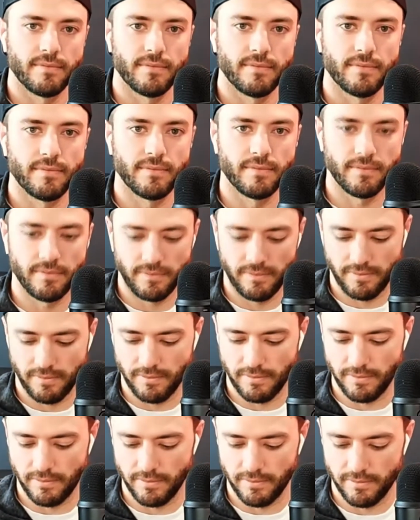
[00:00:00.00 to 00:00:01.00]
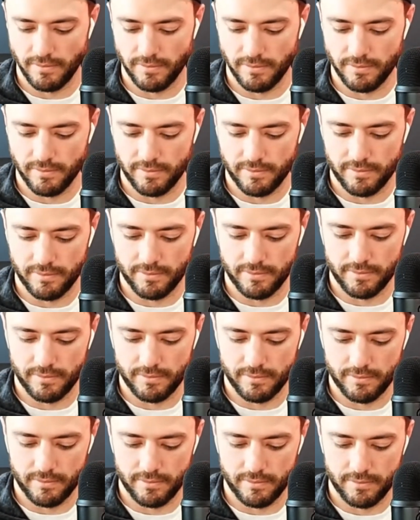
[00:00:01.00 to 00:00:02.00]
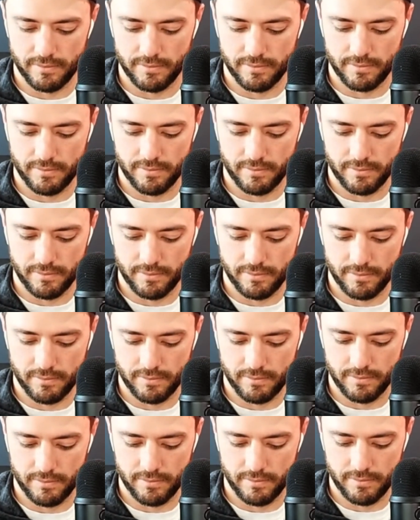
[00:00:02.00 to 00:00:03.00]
[no speech]